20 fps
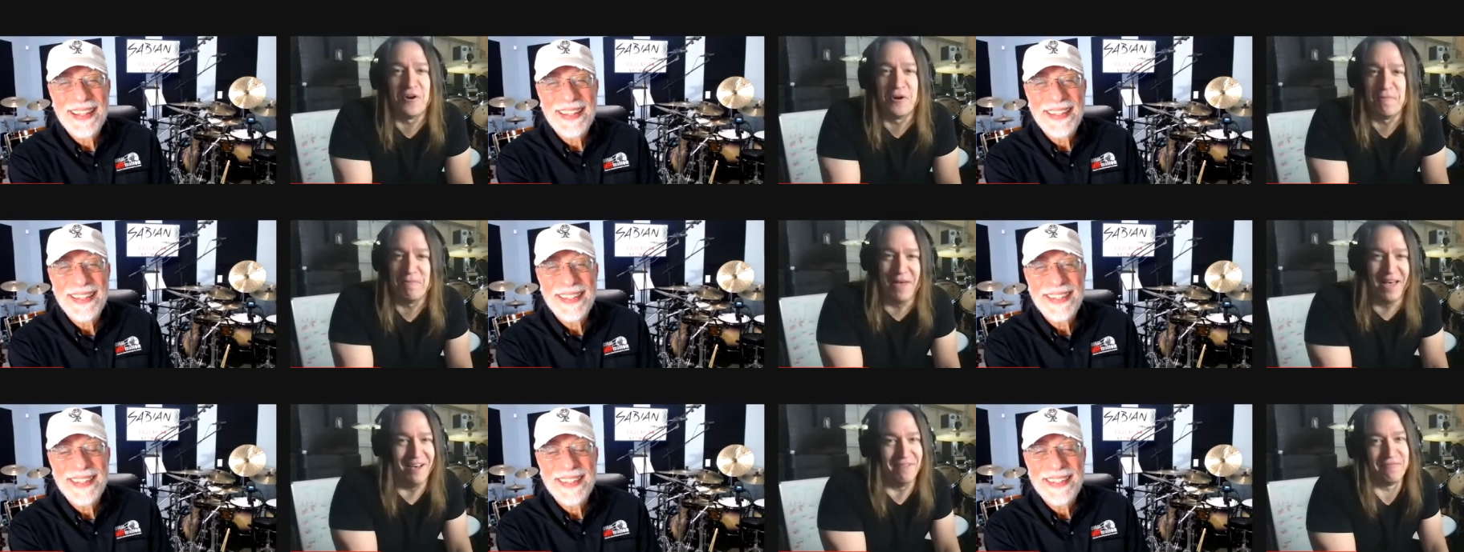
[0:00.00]
Speaker 1: for
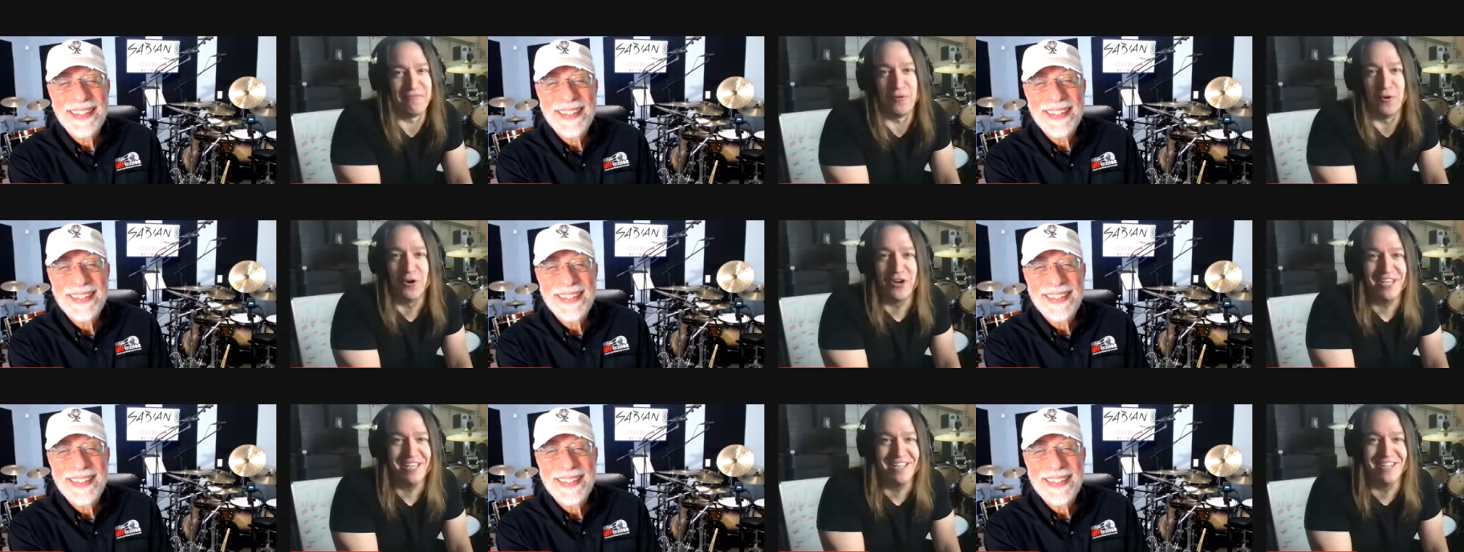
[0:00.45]
about
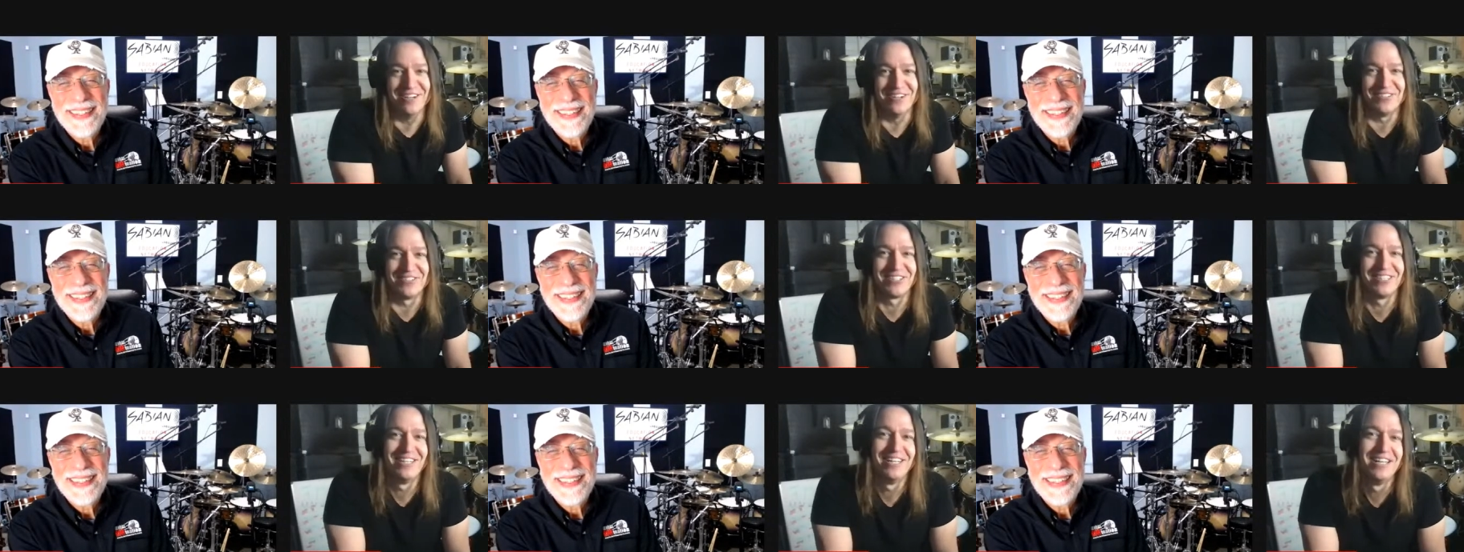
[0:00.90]
40
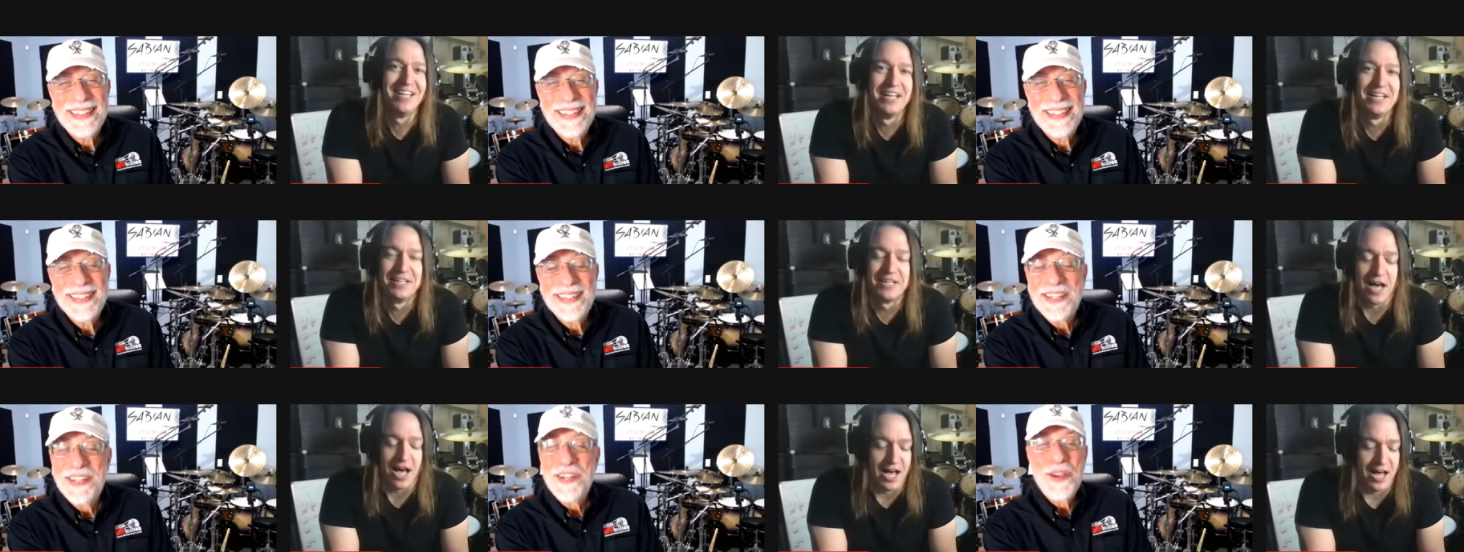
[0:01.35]
years.
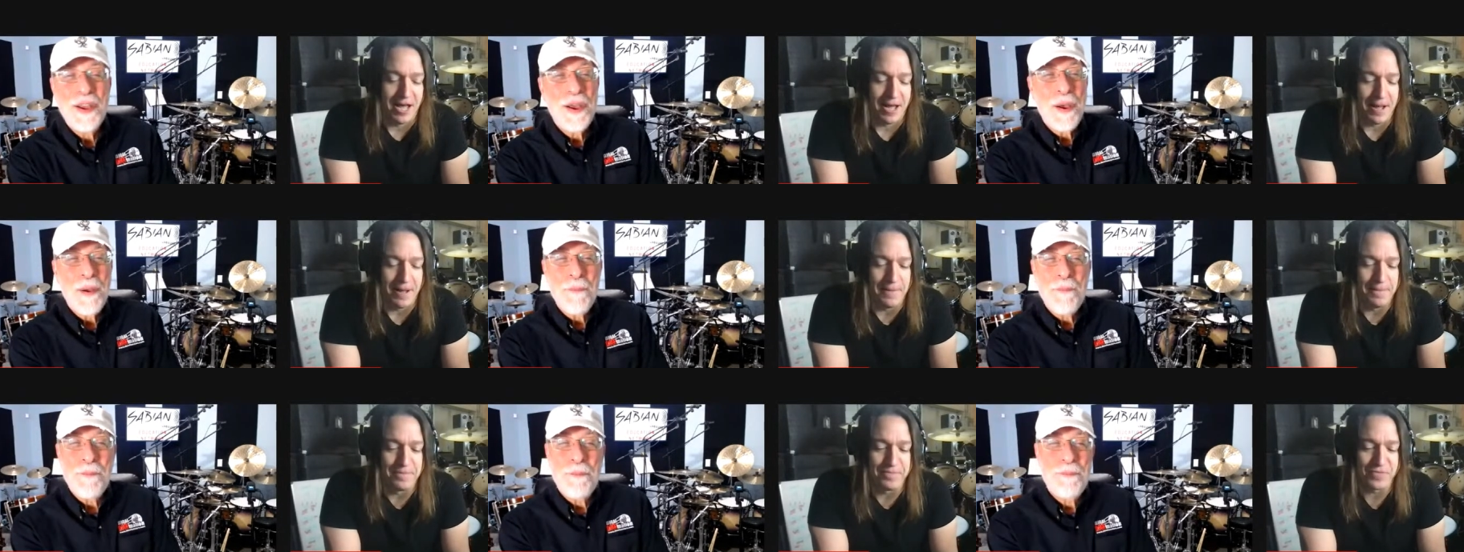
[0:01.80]

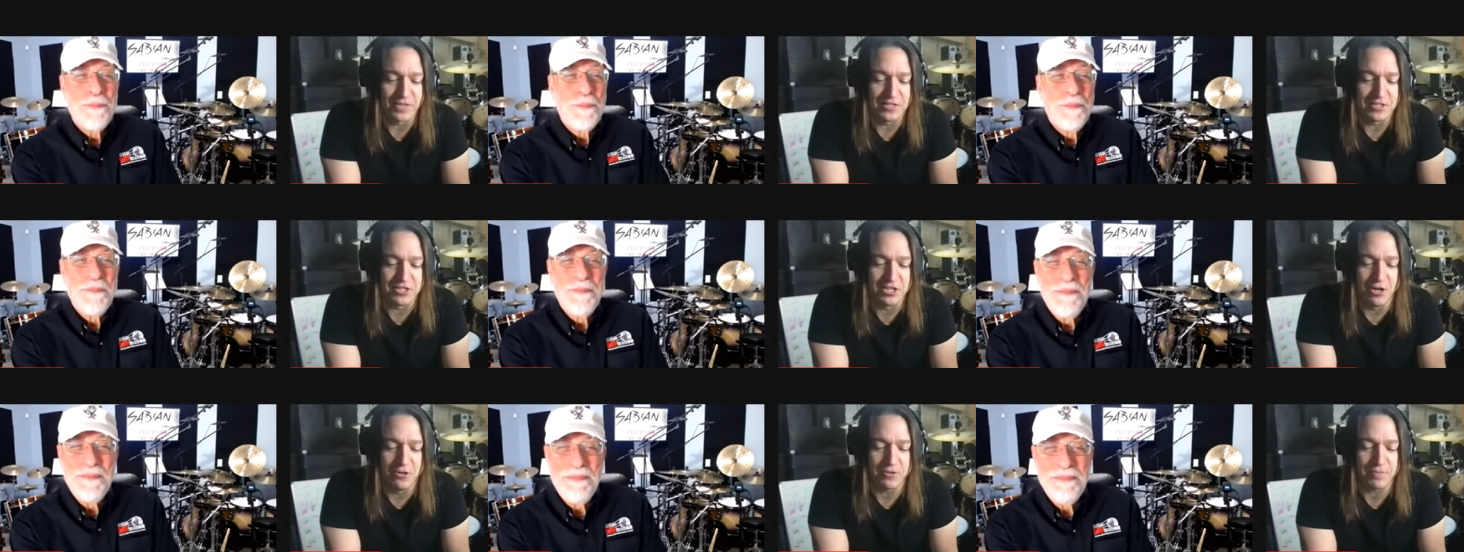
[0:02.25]
Uh,
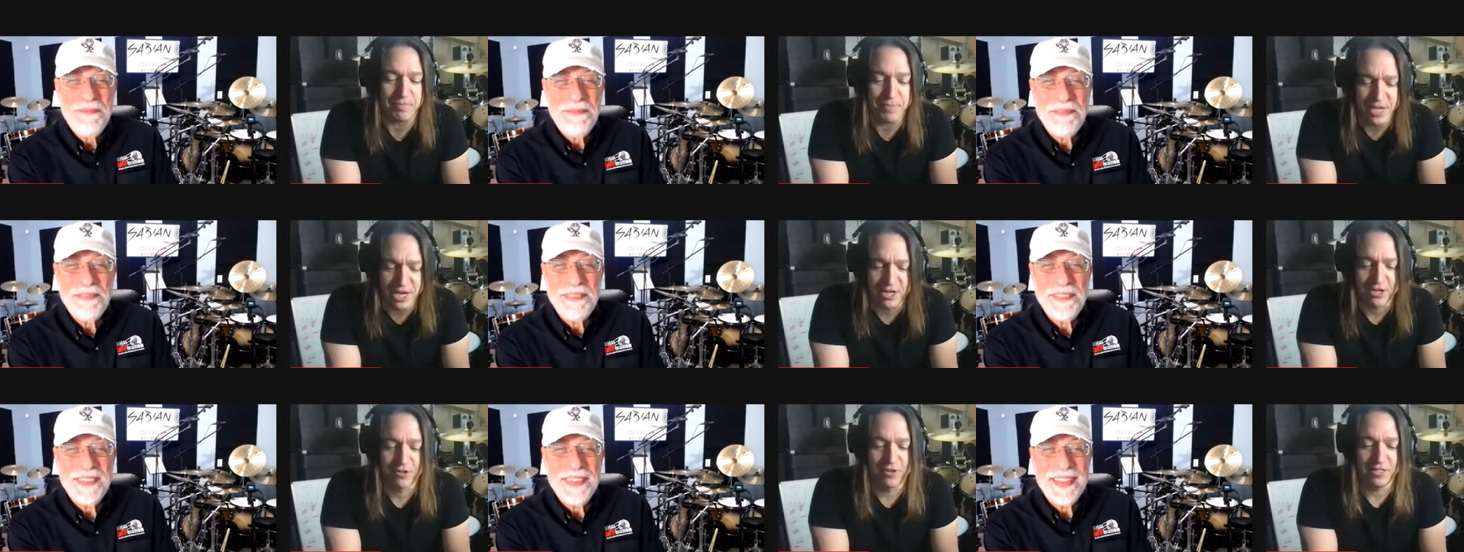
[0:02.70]
so
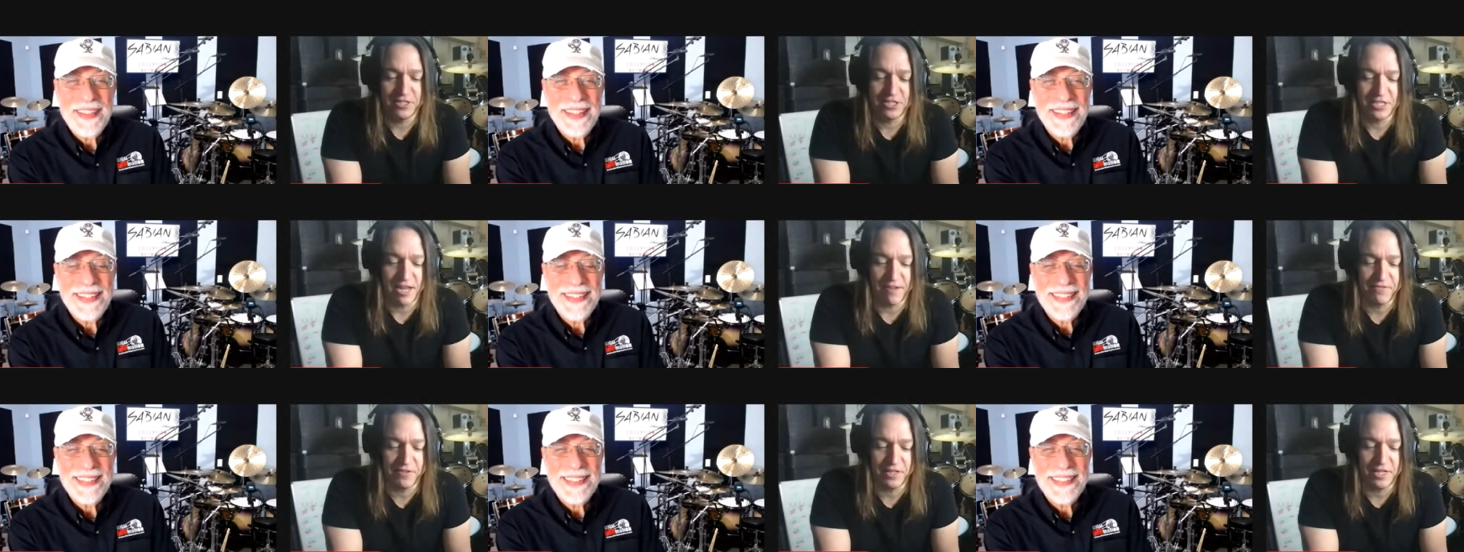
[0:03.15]
Peter Criss
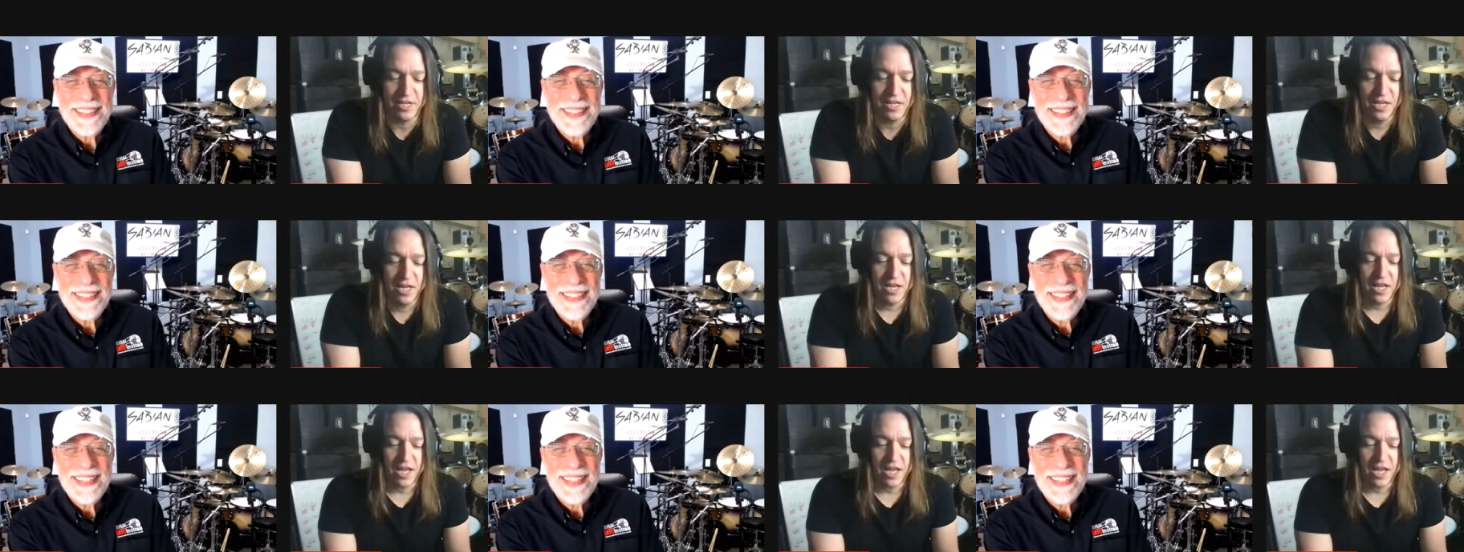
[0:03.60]
definitely,